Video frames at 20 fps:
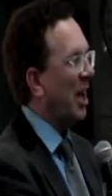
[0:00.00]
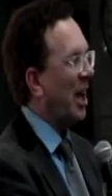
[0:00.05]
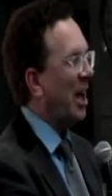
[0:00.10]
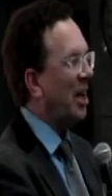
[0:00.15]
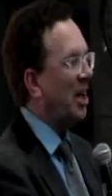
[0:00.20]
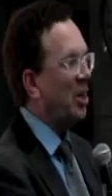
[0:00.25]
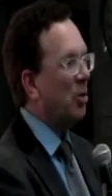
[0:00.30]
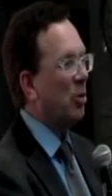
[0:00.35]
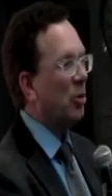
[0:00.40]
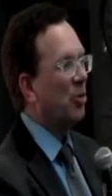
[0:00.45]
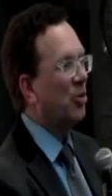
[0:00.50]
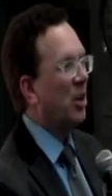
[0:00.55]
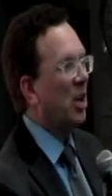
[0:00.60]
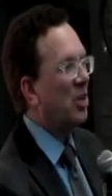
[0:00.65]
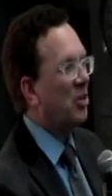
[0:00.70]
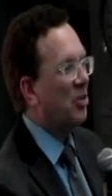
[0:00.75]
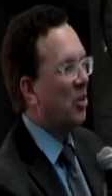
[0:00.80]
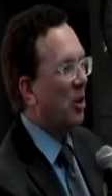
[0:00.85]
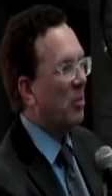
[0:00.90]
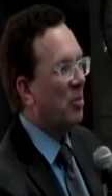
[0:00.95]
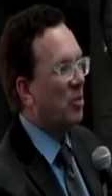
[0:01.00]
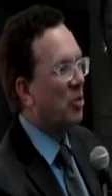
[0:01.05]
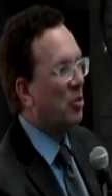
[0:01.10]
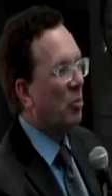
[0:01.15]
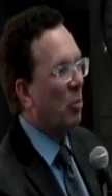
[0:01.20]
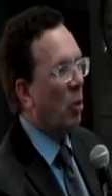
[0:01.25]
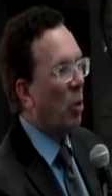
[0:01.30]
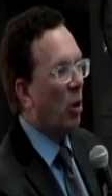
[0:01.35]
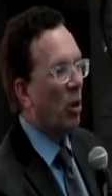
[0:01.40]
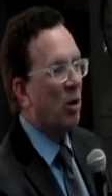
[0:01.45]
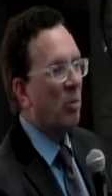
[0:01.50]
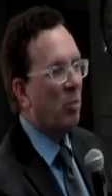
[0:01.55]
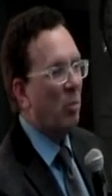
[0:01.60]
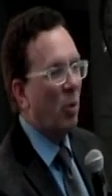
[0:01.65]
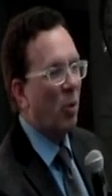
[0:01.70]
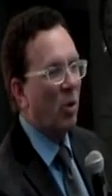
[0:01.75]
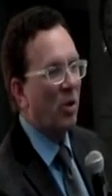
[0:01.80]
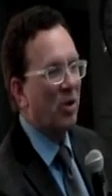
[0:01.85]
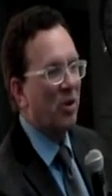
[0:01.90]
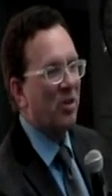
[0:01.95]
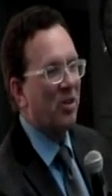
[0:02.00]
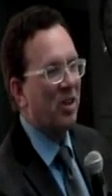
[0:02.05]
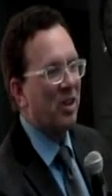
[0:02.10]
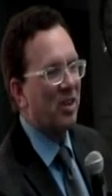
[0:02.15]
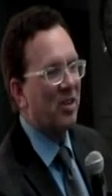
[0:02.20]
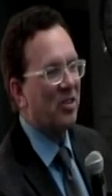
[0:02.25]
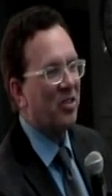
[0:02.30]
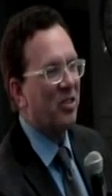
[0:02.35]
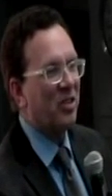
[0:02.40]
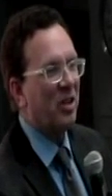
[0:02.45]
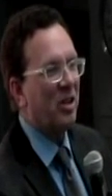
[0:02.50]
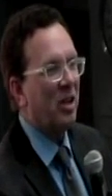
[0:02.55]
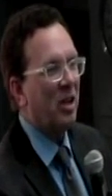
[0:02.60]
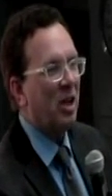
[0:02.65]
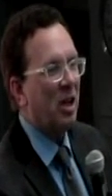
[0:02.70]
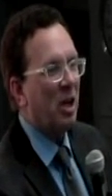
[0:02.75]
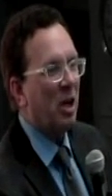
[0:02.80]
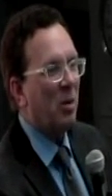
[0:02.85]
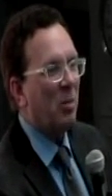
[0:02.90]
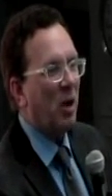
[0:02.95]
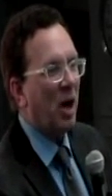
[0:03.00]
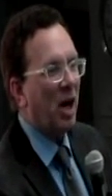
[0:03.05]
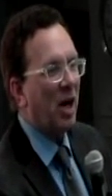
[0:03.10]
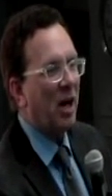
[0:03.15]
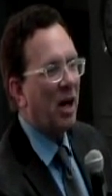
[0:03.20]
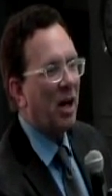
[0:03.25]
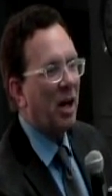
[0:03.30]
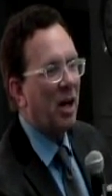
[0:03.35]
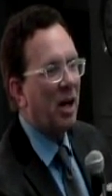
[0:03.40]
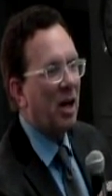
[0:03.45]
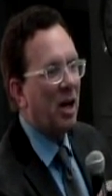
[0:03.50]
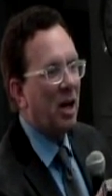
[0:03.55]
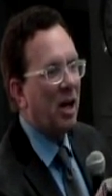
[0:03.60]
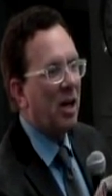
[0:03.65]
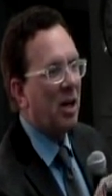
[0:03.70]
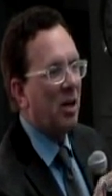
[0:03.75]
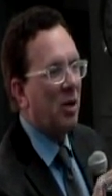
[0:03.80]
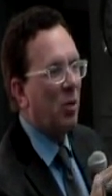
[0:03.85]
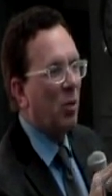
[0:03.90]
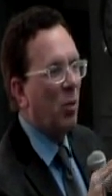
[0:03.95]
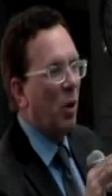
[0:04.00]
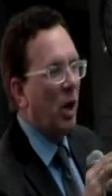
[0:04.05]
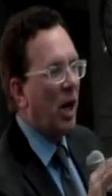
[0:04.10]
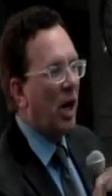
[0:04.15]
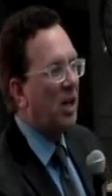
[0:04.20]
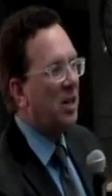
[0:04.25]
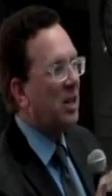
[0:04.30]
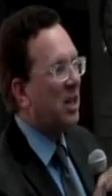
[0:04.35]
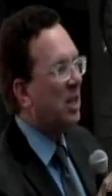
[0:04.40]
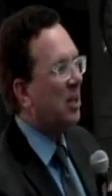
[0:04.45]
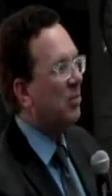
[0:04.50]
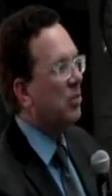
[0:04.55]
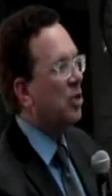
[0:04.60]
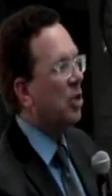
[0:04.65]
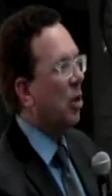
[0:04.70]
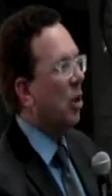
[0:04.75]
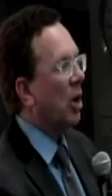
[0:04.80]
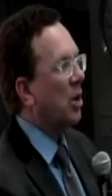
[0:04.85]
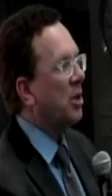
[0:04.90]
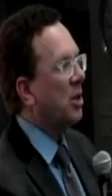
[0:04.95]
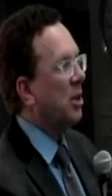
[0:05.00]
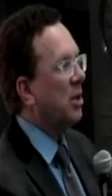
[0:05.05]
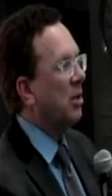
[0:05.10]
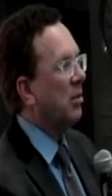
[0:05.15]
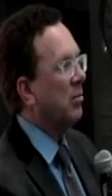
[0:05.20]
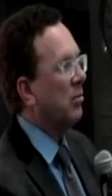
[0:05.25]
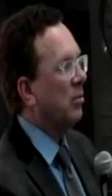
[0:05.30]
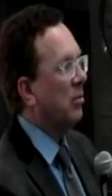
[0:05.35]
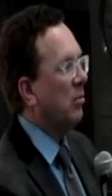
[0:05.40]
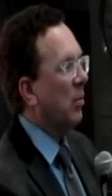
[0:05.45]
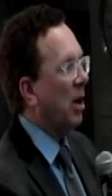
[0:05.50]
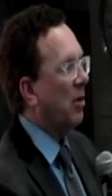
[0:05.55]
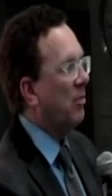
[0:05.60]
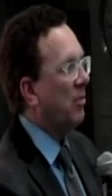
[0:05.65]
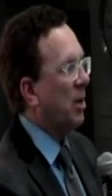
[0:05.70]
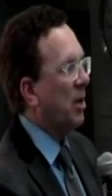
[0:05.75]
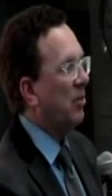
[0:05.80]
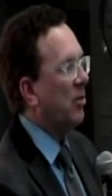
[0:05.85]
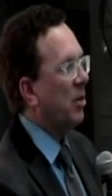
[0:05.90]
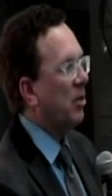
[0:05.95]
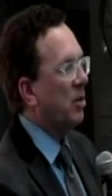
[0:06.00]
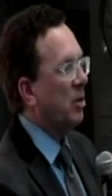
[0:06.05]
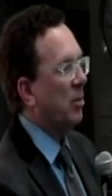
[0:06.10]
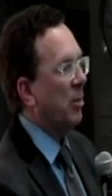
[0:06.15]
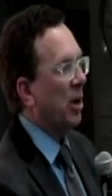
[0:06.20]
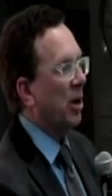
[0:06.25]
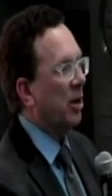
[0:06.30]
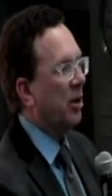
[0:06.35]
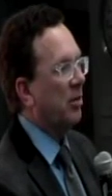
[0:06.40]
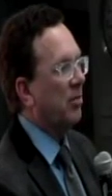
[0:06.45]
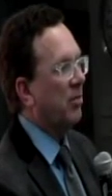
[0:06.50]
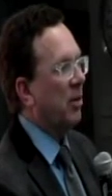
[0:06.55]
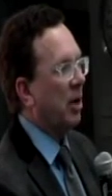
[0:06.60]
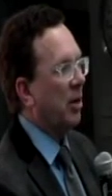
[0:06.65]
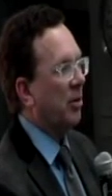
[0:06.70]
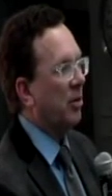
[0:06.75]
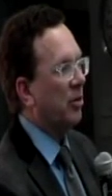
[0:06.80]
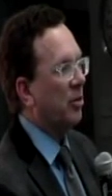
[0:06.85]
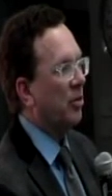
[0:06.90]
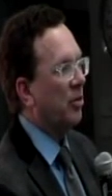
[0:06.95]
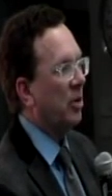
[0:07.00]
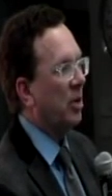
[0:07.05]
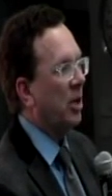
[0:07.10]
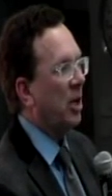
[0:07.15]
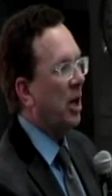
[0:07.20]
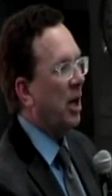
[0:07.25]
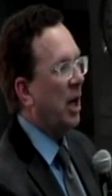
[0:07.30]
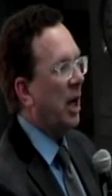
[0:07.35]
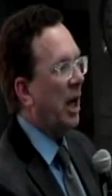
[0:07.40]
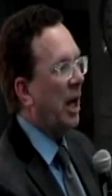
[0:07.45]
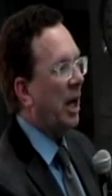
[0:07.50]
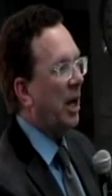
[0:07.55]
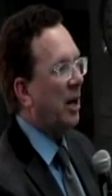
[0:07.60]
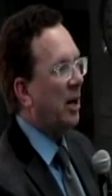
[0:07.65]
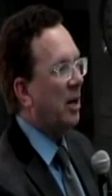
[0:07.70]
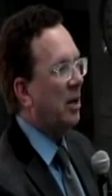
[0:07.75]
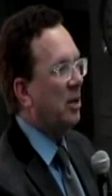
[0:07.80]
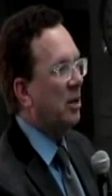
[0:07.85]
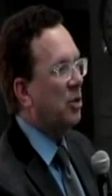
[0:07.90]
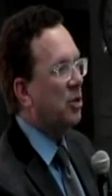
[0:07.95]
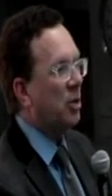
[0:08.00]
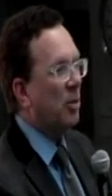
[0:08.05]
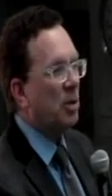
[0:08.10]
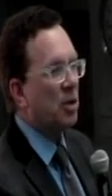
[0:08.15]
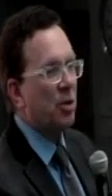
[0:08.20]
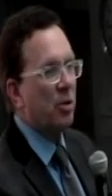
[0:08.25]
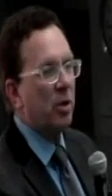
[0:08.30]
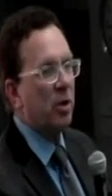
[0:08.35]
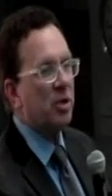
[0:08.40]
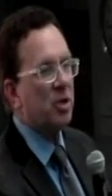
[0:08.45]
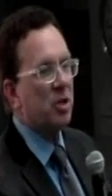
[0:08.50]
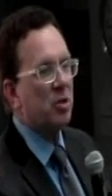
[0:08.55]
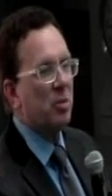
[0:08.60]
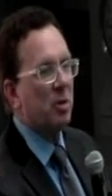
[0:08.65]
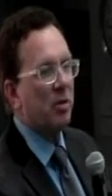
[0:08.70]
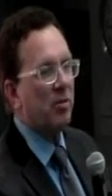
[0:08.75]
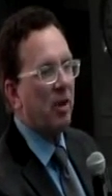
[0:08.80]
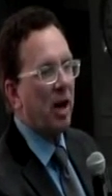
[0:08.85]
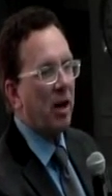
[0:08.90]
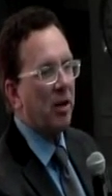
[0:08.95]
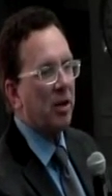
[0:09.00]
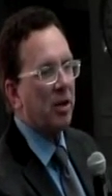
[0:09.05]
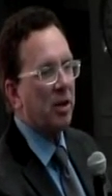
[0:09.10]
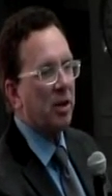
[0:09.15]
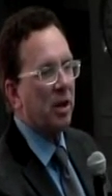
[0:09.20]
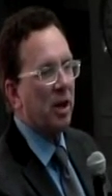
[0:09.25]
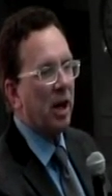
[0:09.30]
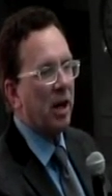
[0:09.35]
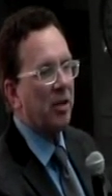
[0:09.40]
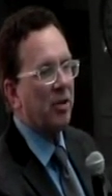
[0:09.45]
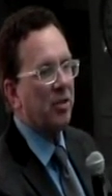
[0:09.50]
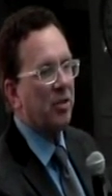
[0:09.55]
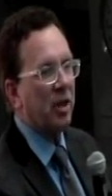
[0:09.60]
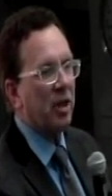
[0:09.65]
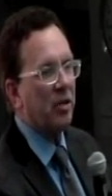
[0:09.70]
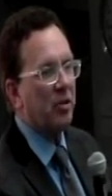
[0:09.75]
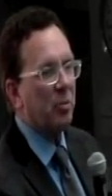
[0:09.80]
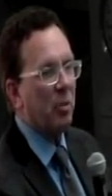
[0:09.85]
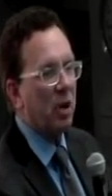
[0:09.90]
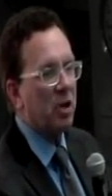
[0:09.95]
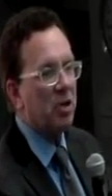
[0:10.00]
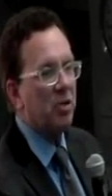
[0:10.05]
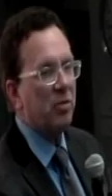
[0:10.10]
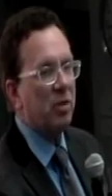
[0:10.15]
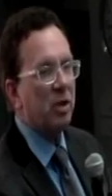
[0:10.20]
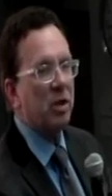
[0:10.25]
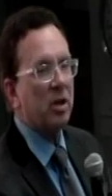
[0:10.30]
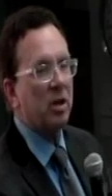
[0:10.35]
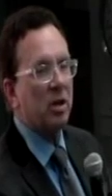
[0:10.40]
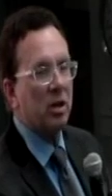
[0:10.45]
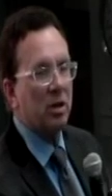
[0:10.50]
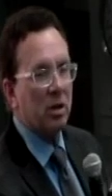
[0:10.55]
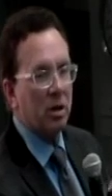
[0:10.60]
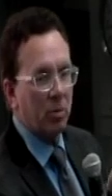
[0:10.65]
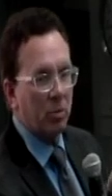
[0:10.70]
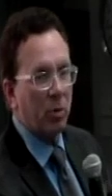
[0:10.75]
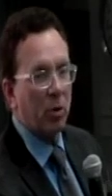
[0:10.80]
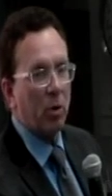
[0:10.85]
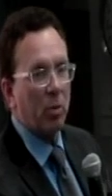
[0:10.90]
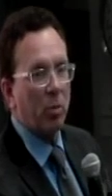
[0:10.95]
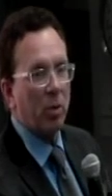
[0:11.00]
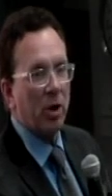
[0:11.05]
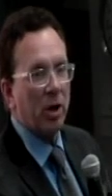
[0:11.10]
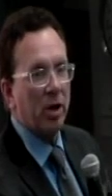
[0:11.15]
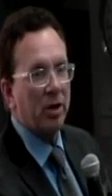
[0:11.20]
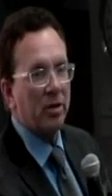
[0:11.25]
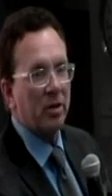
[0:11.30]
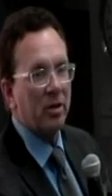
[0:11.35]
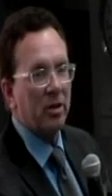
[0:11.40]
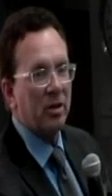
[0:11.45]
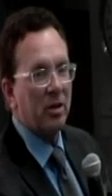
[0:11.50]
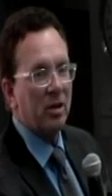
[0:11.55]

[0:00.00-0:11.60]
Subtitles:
And he will say much more important things. But when I think of Joe, I think of my favorite of the American founders. And there's so much criticism of the founding of the United States, much of it appropriate.